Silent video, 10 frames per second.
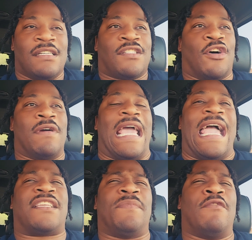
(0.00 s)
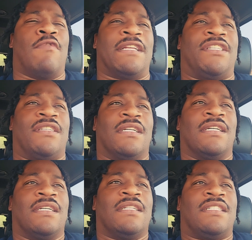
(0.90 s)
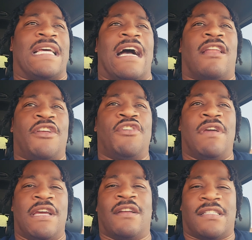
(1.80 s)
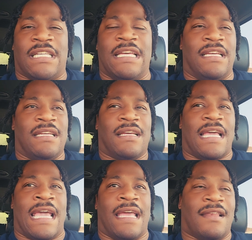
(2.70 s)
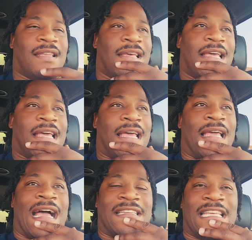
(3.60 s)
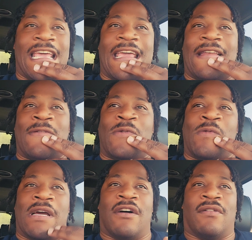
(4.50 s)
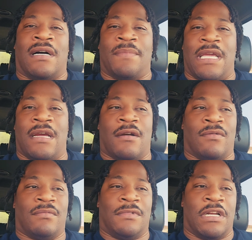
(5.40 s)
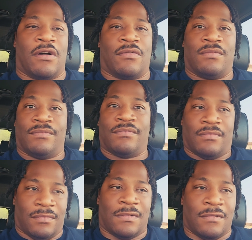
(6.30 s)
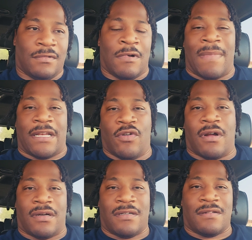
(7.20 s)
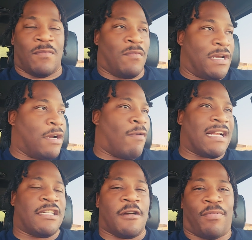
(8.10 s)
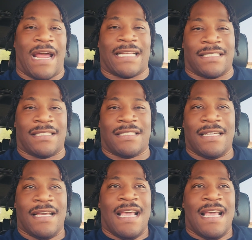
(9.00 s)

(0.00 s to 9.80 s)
So he asked me, which child are you here to see? And I said, well, I'm here, you know, with my daughter. I'm here watching her practice.